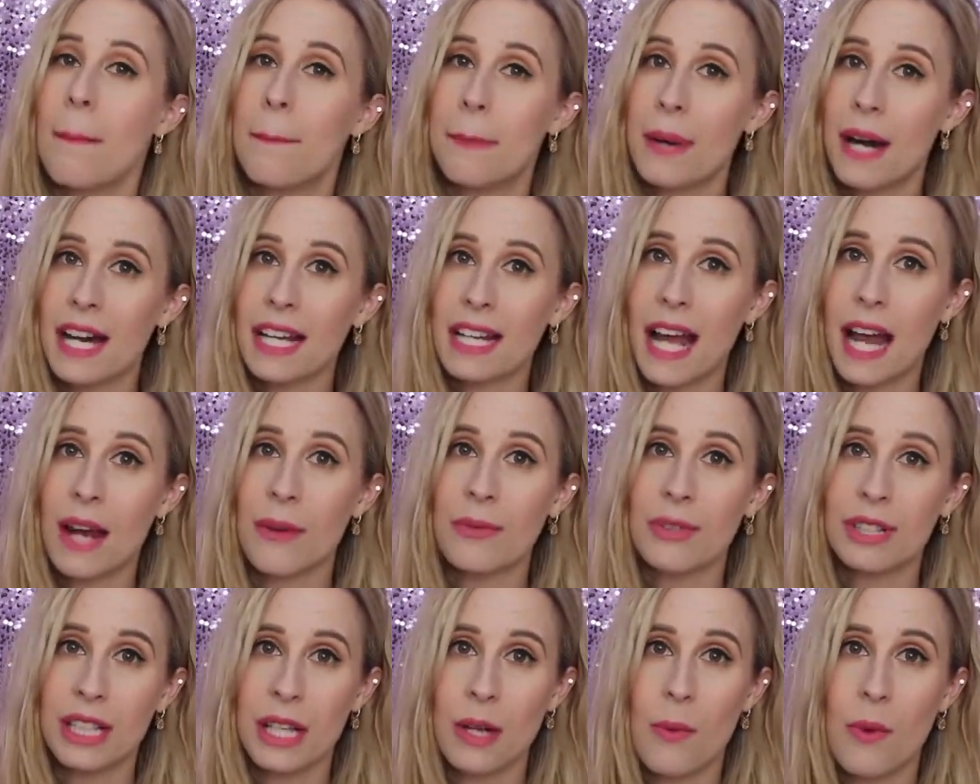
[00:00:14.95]
but I
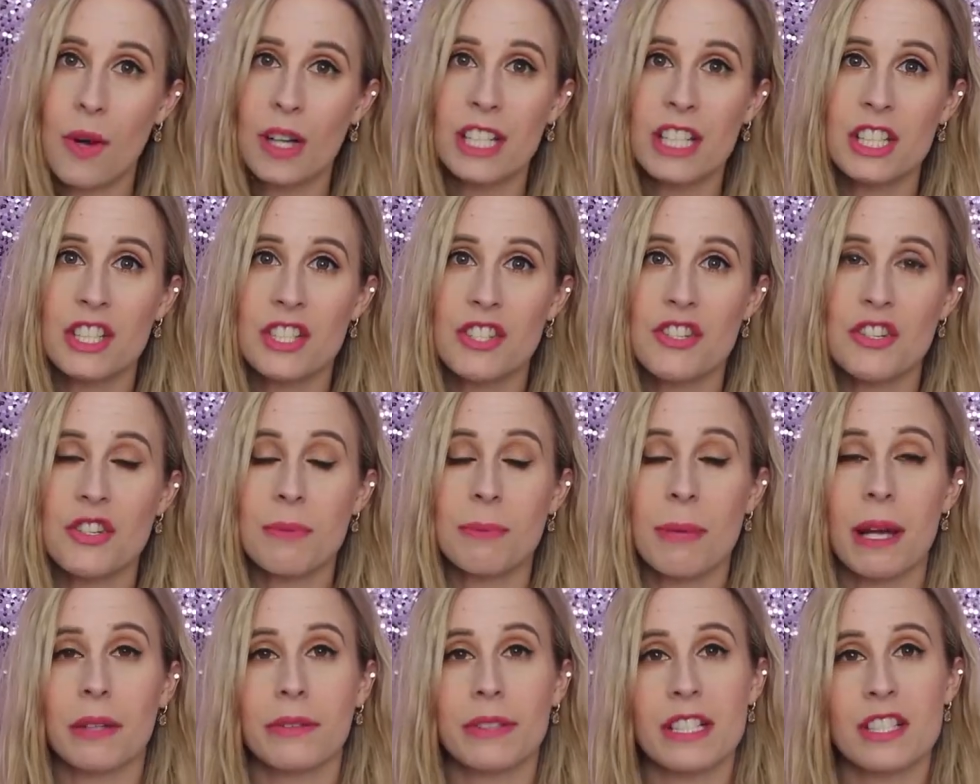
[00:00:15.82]
really wanted to do
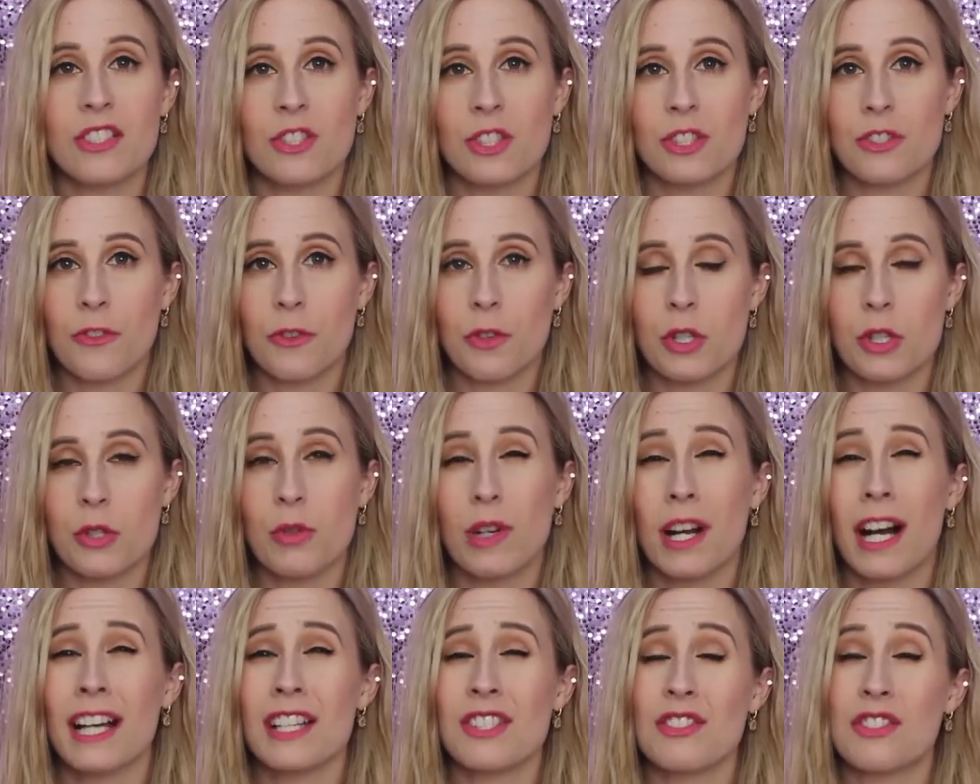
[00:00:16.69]
my research for you
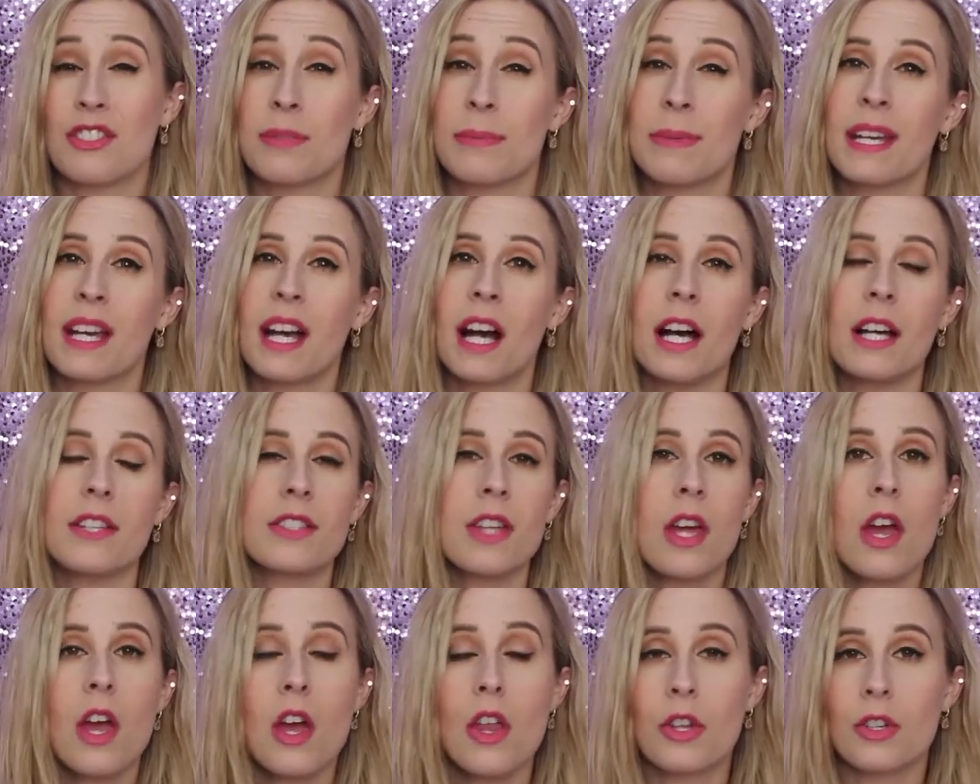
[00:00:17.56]
guys just because
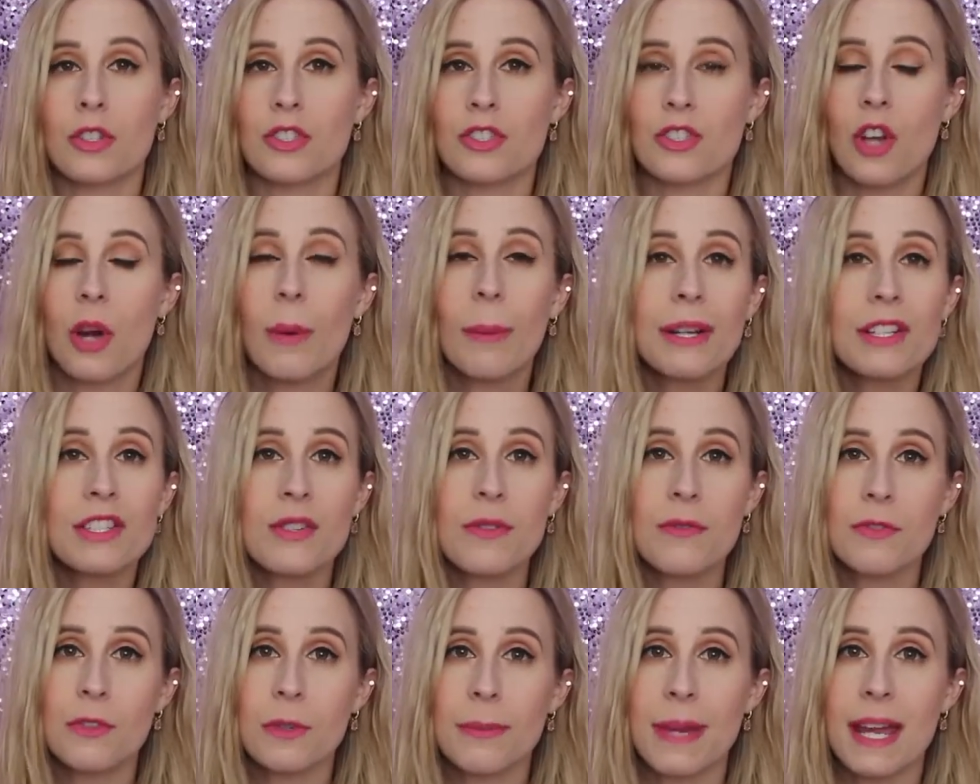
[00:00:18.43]
there's so much
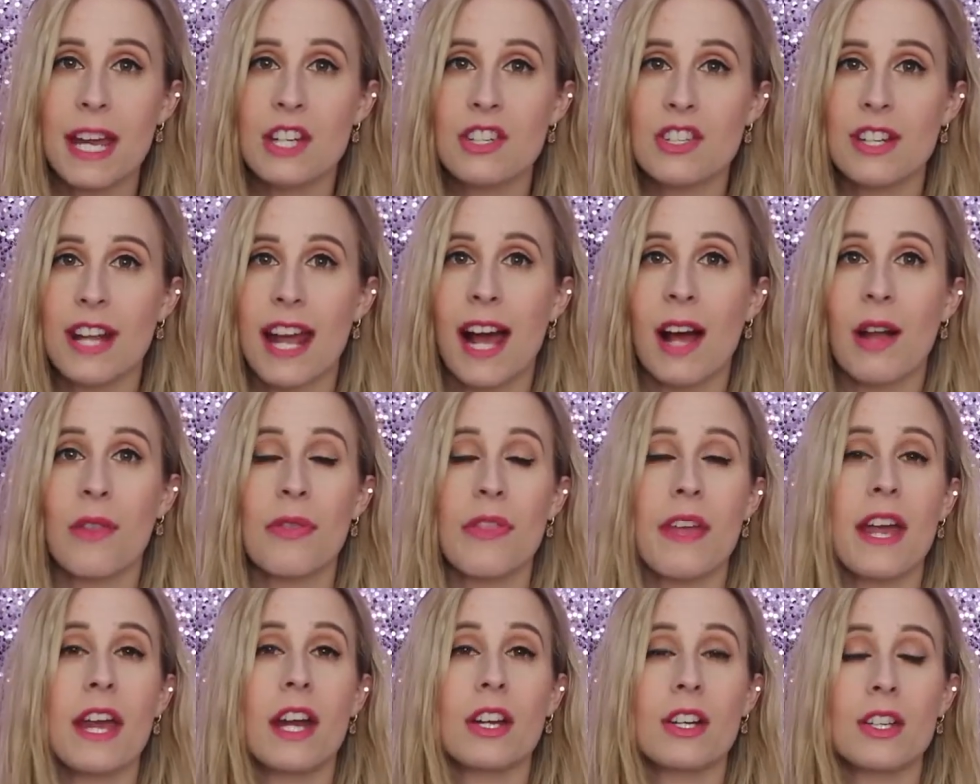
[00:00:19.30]
information out
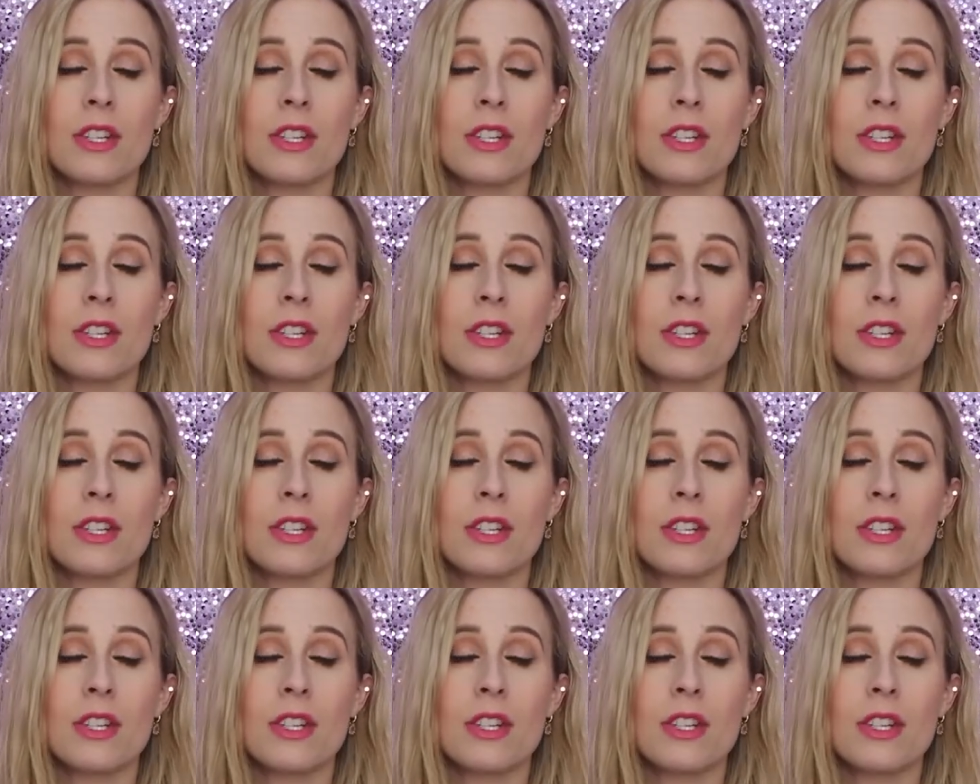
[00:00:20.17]
there.